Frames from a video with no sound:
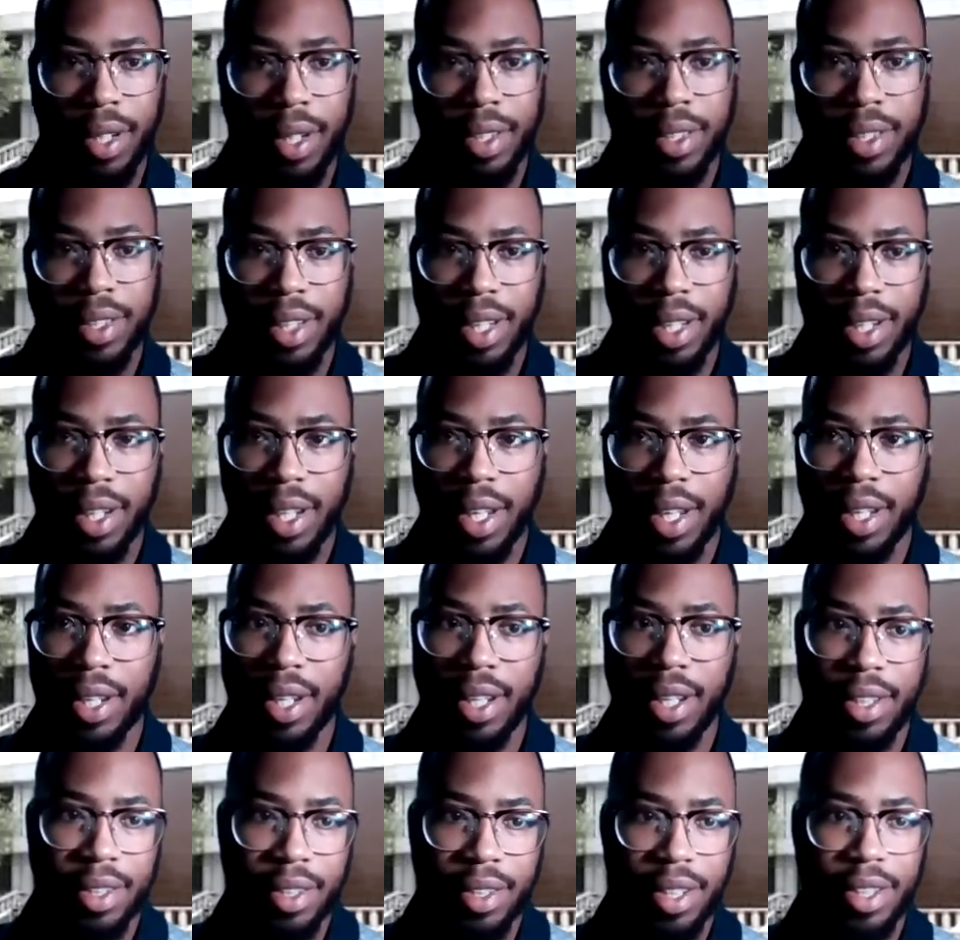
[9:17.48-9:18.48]
understand that.
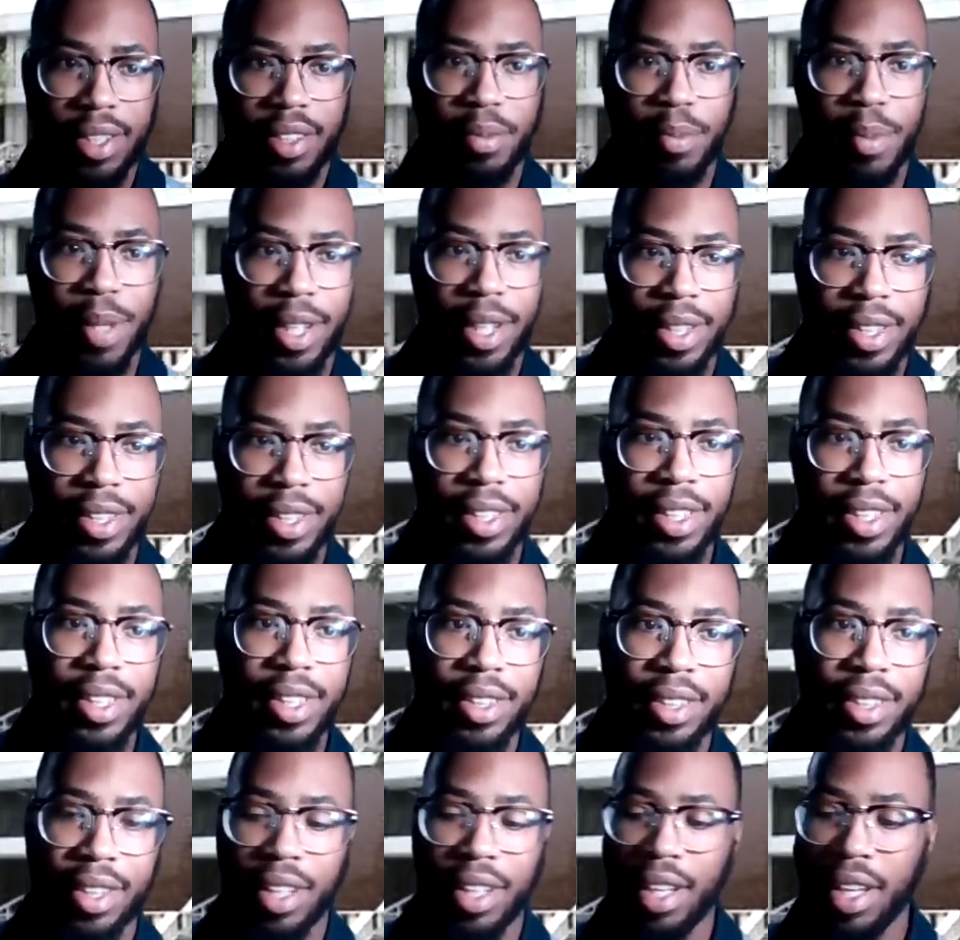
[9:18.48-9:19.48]
That's making
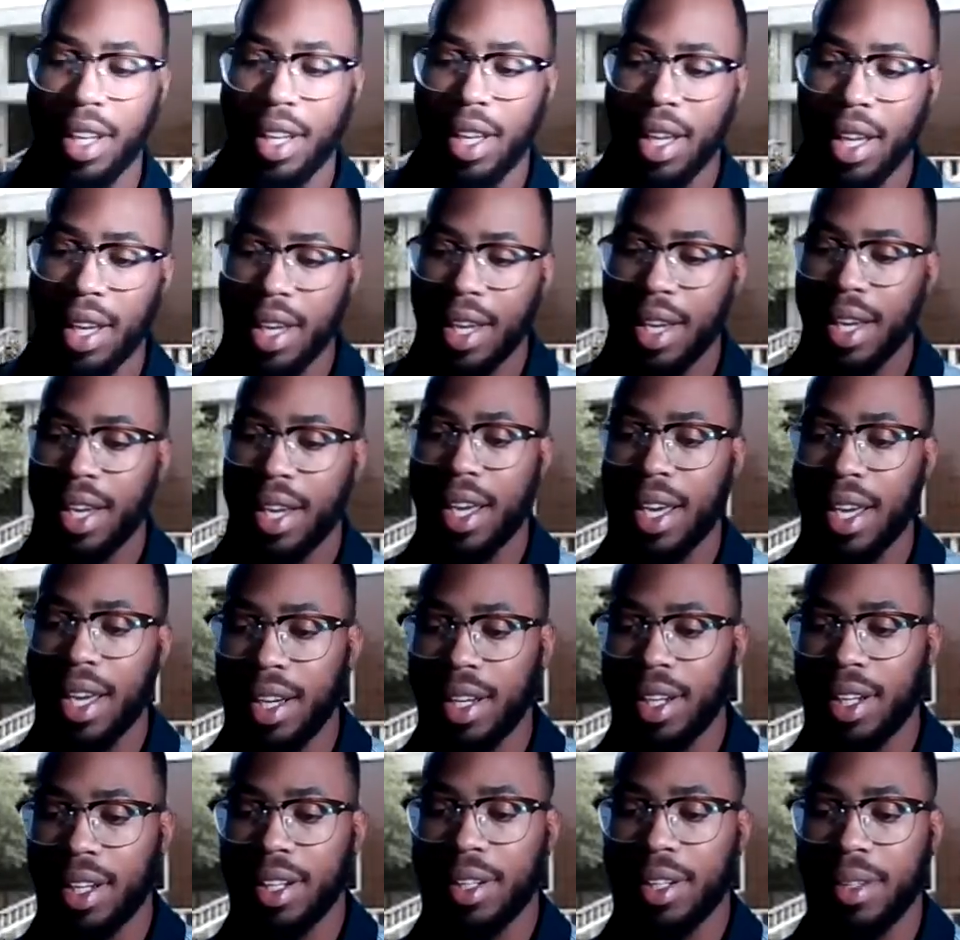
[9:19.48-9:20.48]
sense.
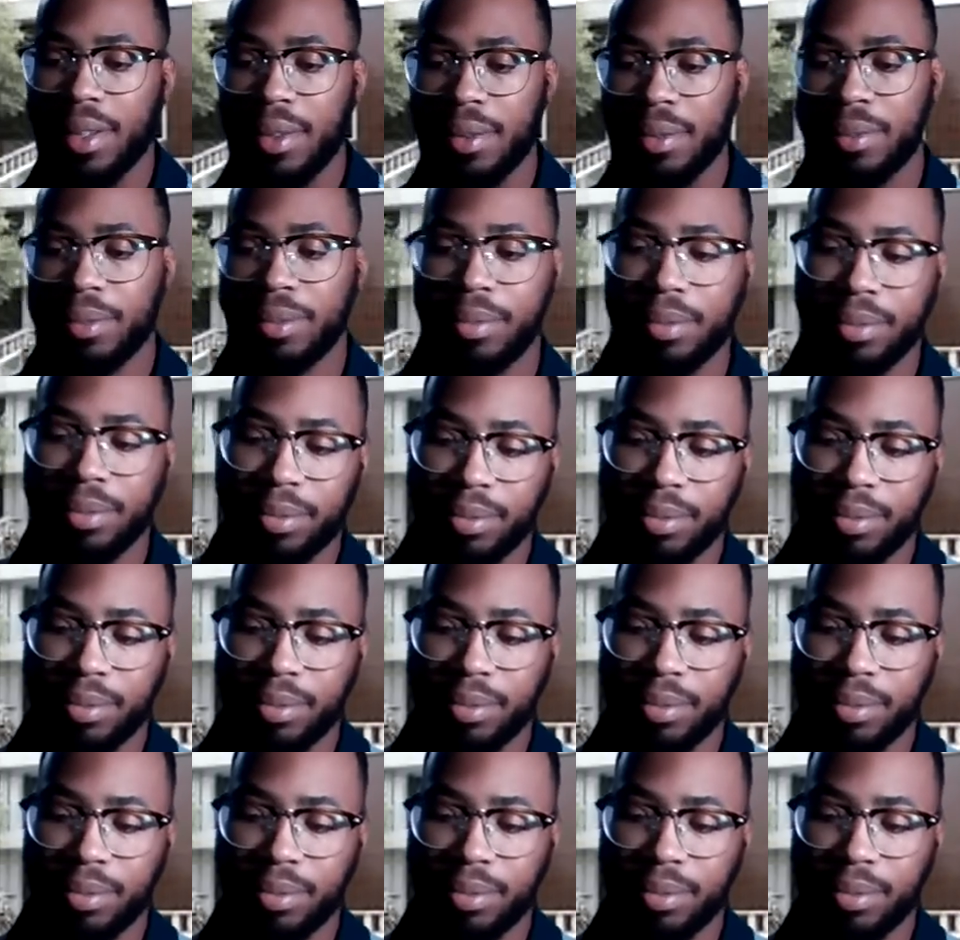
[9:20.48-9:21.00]
Um,